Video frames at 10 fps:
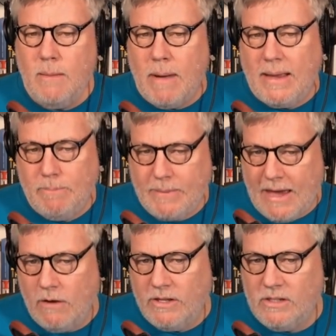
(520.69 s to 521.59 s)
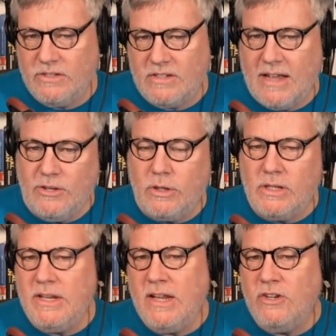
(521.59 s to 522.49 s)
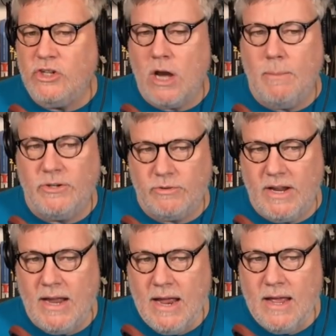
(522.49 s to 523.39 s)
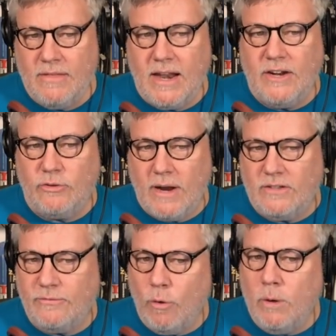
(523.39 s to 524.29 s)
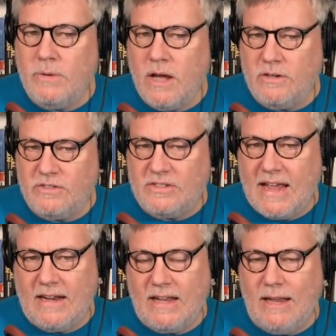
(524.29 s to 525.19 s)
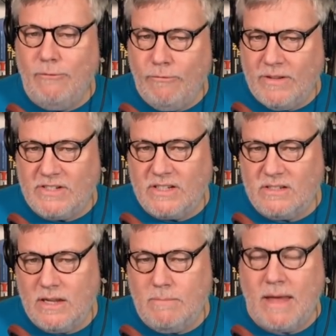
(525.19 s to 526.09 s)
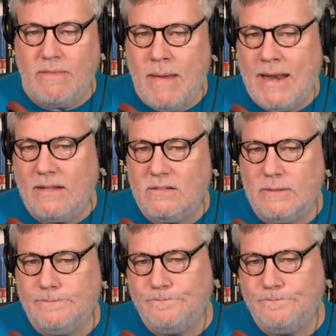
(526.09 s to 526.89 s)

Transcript: by calculus and Euclidean geometry that had transformed understanding in physics and mathematics.